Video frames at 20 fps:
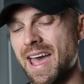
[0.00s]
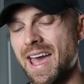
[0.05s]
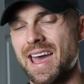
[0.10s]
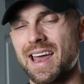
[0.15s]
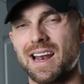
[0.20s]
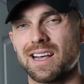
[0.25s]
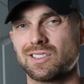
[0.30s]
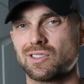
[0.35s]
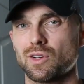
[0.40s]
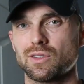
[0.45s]

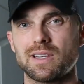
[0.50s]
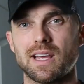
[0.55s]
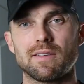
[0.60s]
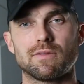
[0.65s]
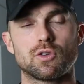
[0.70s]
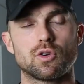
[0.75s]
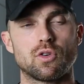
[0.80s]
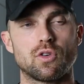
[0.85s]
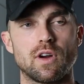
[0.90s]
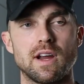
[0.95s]
that, and I start to
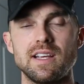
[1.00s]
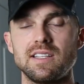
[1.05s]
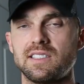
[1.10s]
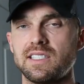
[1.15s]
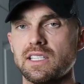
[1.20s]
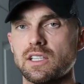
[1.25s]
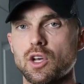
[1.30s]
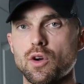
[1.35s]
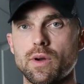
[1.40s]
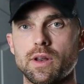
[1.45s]
have
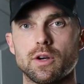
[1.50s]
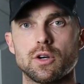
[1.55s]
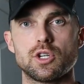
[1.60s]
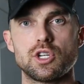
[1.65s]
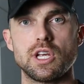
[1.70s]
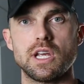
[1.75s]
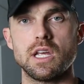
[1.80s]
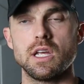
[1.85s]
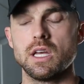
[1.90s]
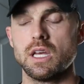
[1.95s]
crazy low
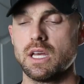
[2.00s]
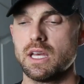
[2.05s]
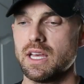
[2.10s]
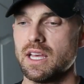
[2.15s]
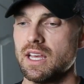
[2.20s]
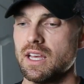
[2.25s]
energy.